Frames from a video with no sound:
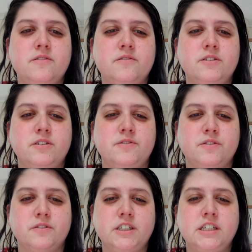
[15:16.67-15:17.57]
to
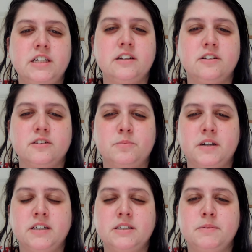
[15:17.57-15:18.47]
fruition, and although
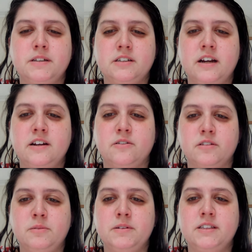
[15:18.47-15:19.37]
Brenda Spencer had
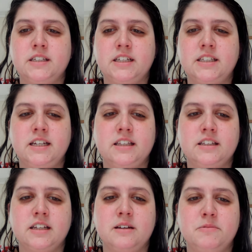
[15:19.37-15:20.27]
only been 16 at the
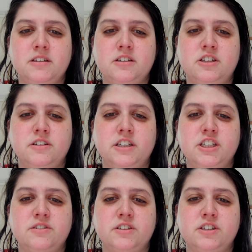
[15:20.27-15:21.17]
time of the shooting,
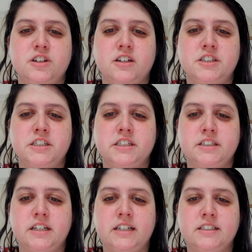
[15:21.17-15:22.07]
she was charged
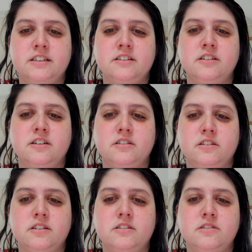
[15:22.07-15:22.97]
as an adult
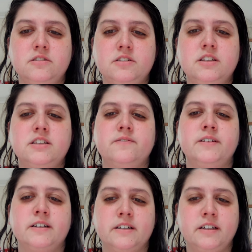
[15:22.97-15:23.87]
due to the
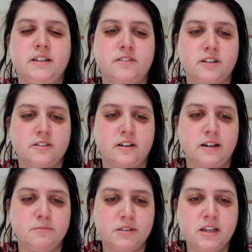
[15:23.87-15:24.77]
severity of her
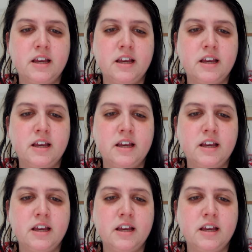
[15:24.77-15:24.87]
crimes.